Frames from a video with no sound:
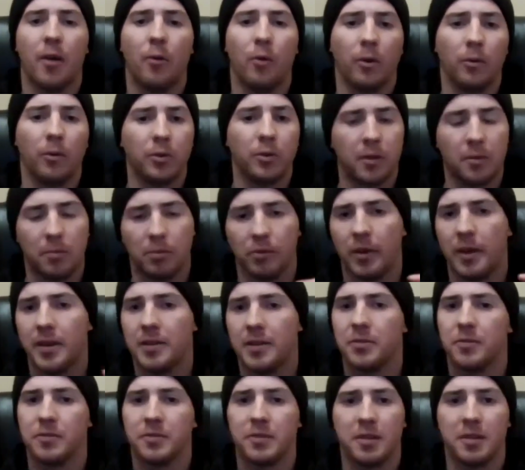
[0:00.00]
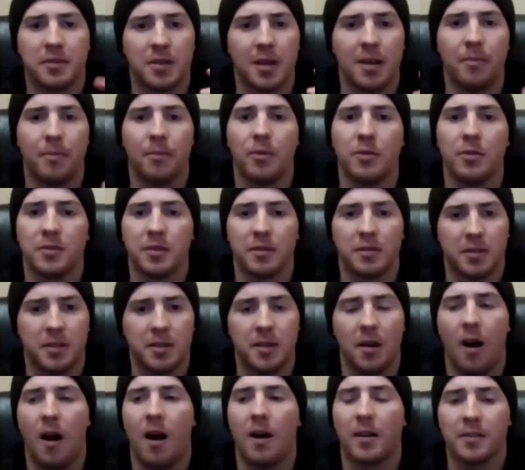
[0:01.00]
I work with the Blazers, the Timbers, the
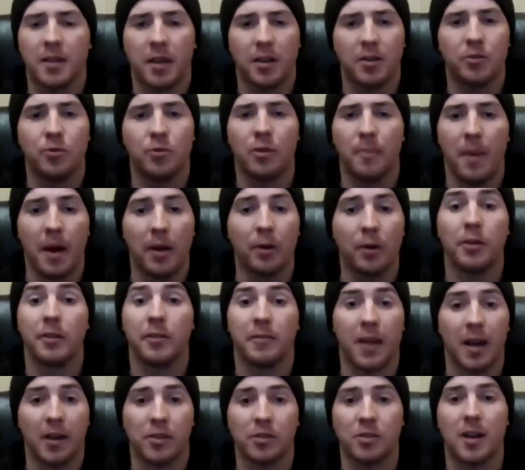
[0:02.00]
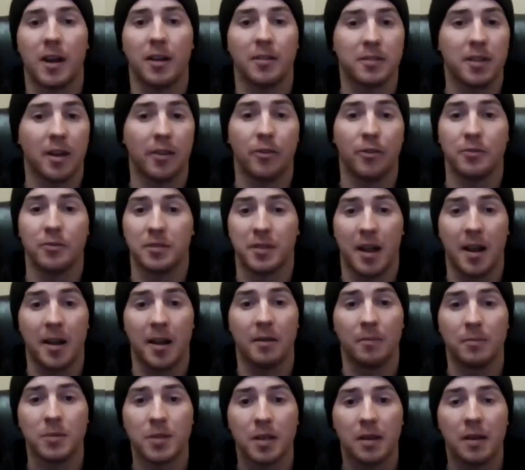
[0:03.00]
Seahawks. I do the metal detection outside their
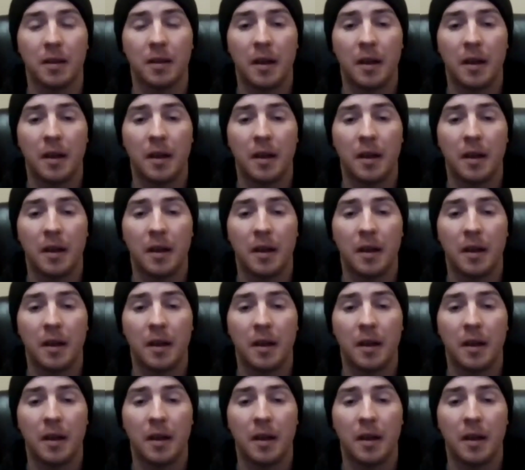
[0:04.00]
stadiums.